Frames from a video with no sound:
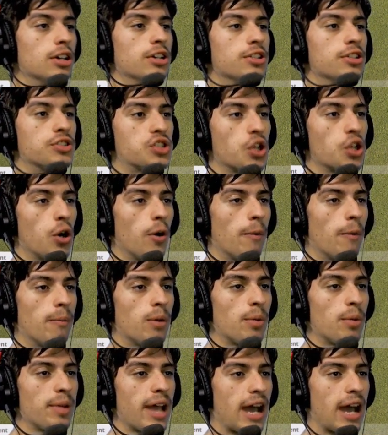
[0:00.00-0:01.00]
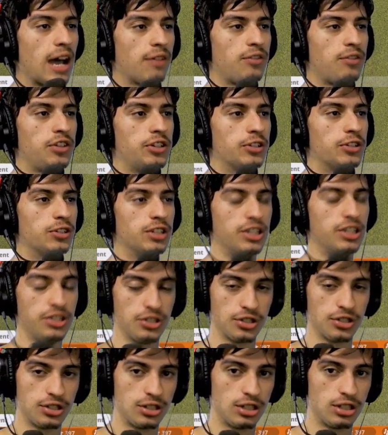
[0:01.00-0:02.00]
So what we have here
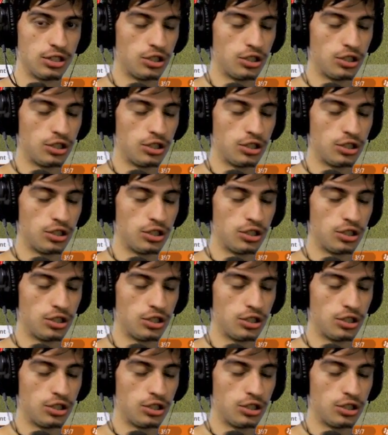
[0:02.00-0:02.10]
is the